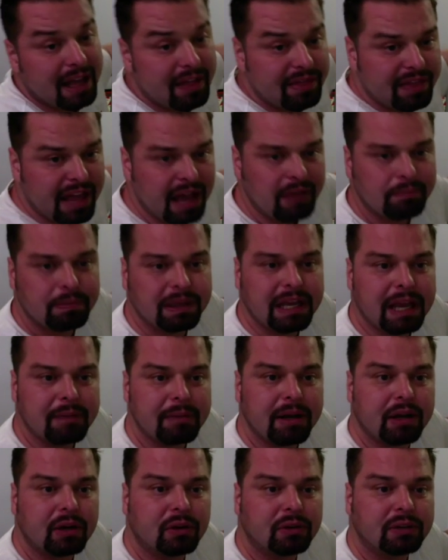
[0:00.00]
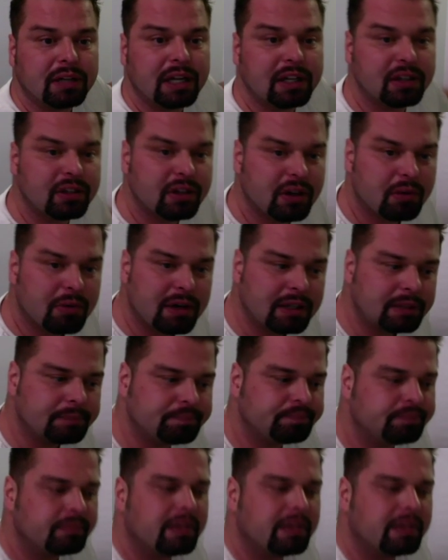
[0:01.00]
and that became my goal. And you know what?